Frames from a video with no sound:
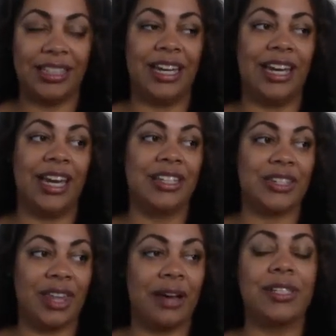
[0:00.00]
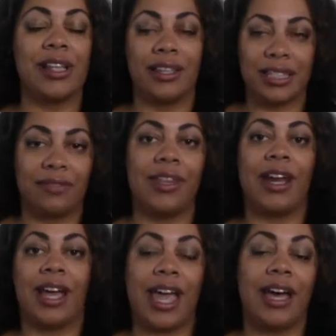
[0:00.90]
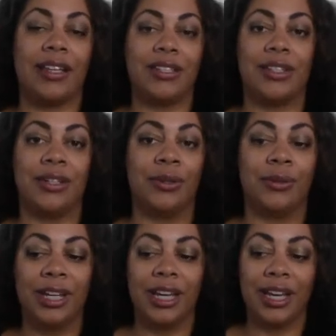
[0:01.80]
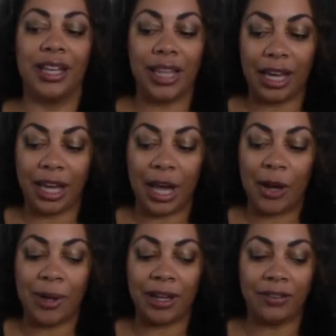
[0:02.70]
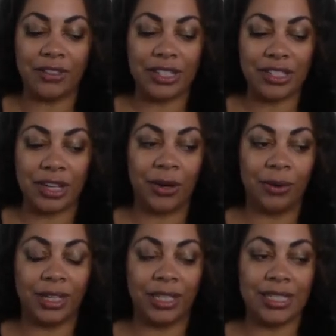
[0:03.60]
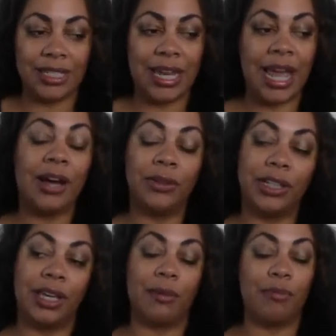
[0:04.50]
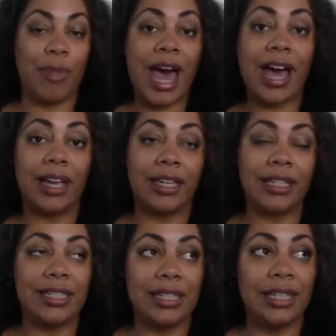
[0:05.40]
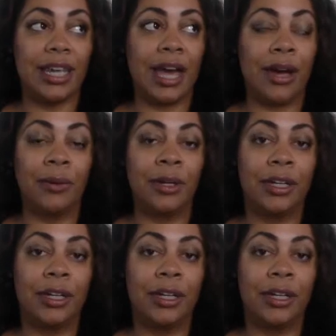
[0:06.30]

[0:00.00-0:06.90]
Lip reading: And so that was a lot of stuff that I had to let go of. And so it's now looking back and seeing how